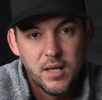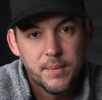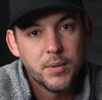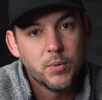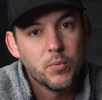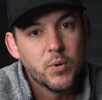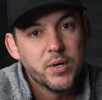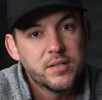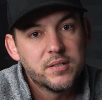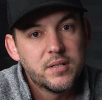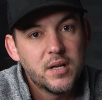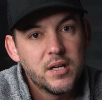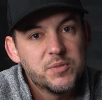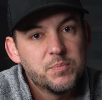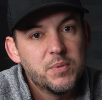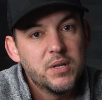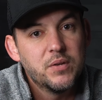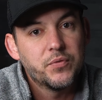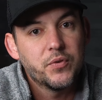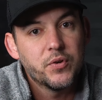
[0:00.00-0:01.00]
But what it does
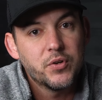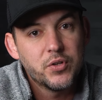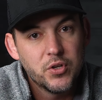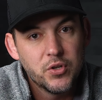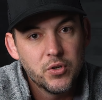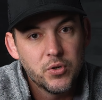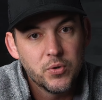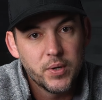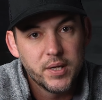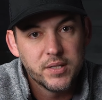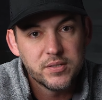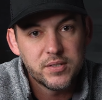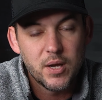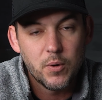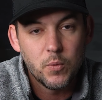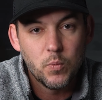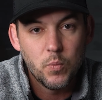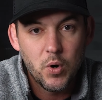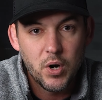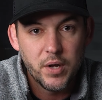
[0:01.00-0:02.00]
mean for you is
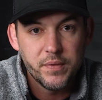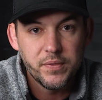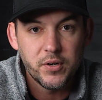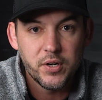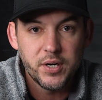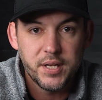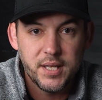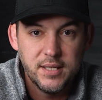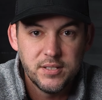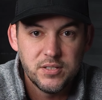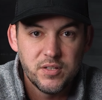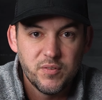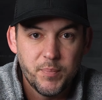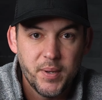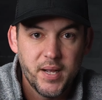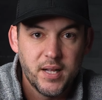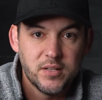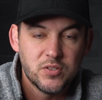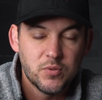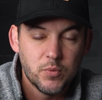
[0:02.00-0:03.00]
that one, they're adhesive
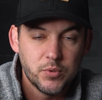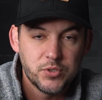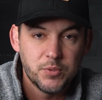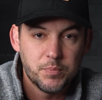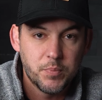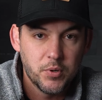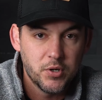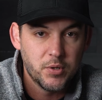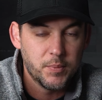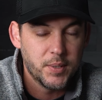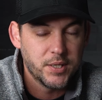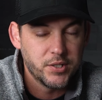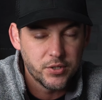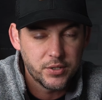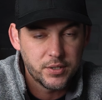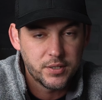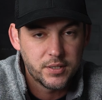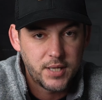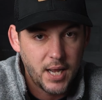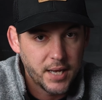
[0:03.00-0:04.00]
pads, so once you put them in, you're
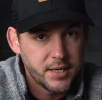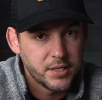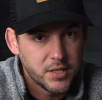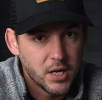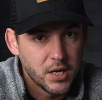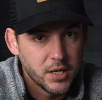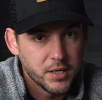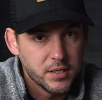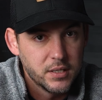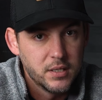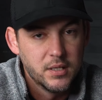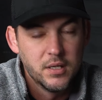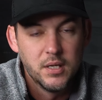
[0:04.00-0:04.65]
kind of done.